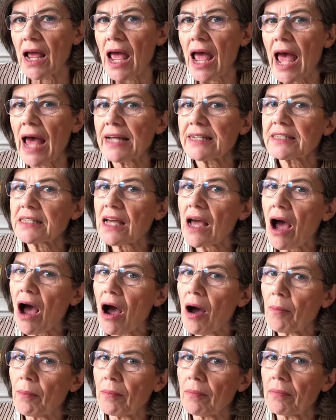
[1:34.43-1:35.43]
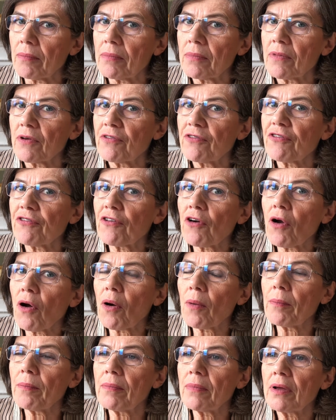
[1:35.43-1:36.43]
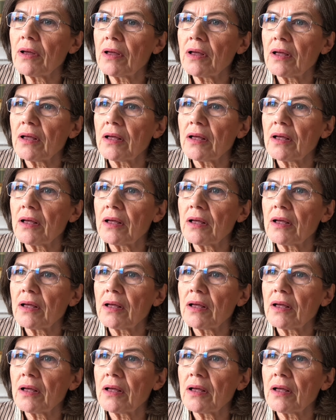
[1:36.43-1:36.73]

has come from